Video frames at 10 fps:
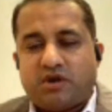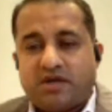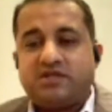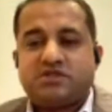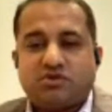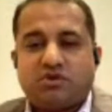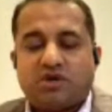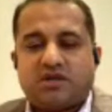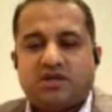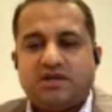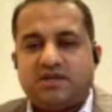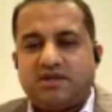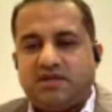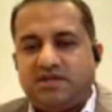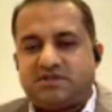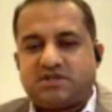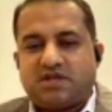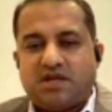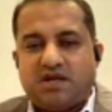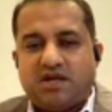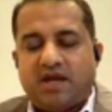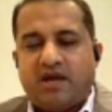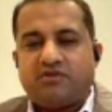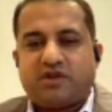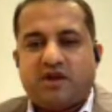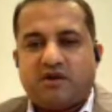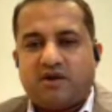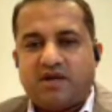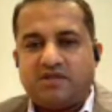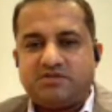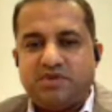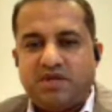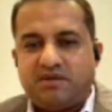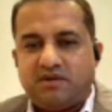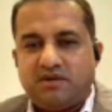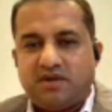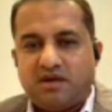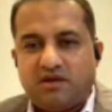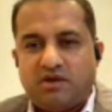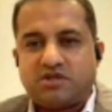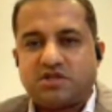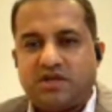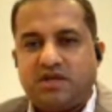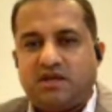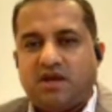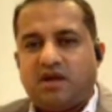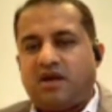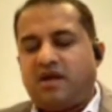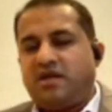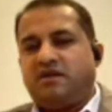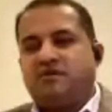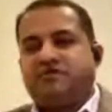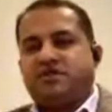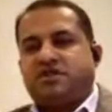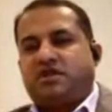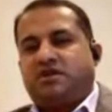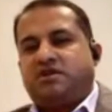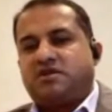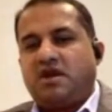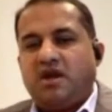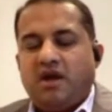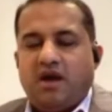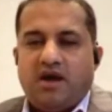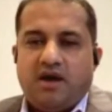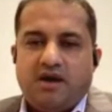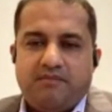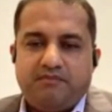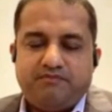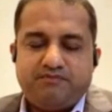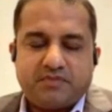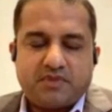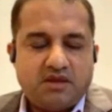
part, historically at least, healthcare has been largely inefficient. Um,